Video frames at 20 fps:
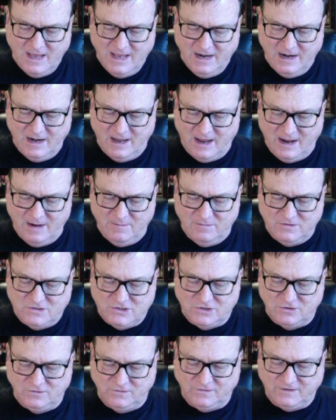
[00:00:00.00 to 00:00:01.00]
Lime
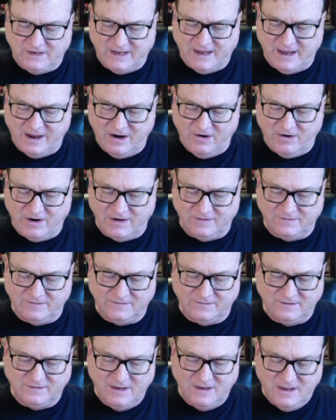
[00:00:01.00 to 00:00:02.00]
juice,
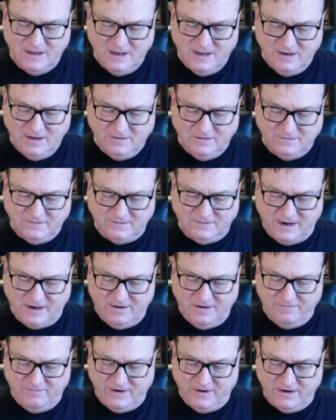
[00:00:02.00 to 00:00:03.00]
carrots,
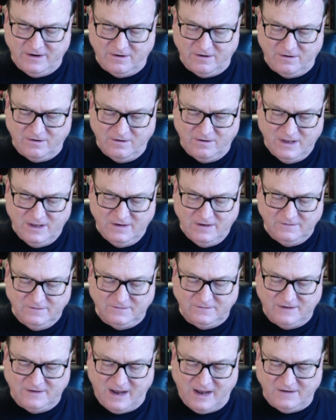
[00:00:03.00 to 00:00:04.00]
cider vinegar,
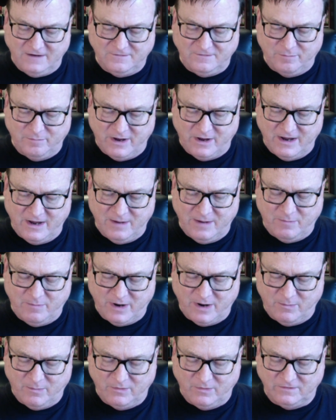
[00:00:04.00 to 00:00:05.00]
scotch bonnet
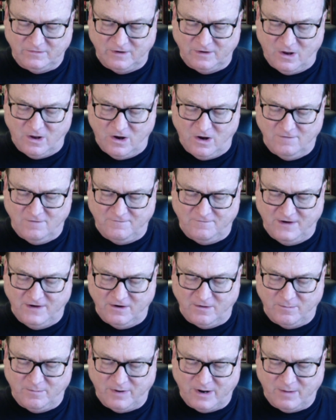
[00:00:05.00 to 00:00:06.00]
peppers, long
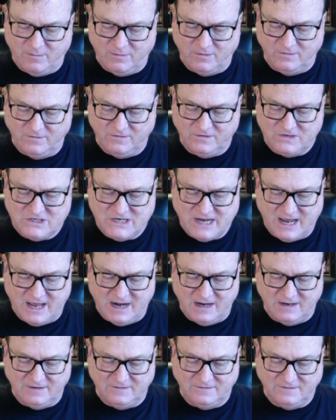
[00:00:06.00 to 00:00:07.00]
finger peppers,
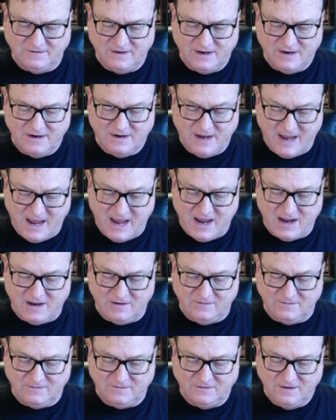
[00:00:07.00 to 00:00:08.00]
shallots,
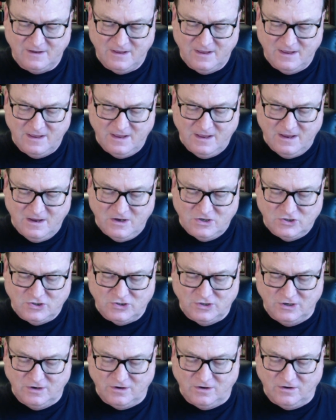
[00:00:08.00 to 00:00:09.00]
ants,
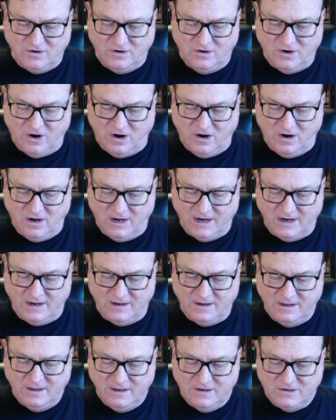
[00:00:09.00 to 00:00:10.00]
sugar,
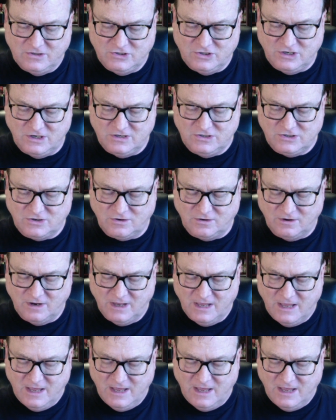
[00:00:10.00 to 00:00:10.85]
garlic, ginger,